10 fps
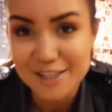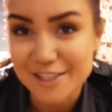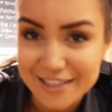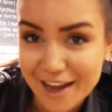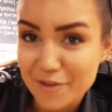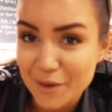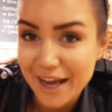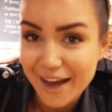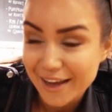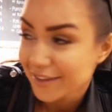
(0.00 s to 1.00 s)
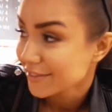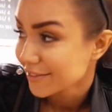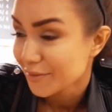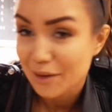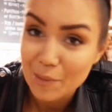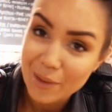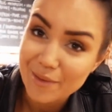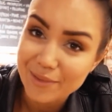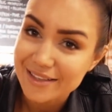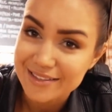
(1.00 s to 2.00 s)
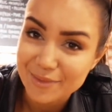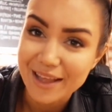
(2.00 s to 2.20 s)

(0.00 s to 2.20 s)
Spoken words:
Just FYI, we're not buying plastic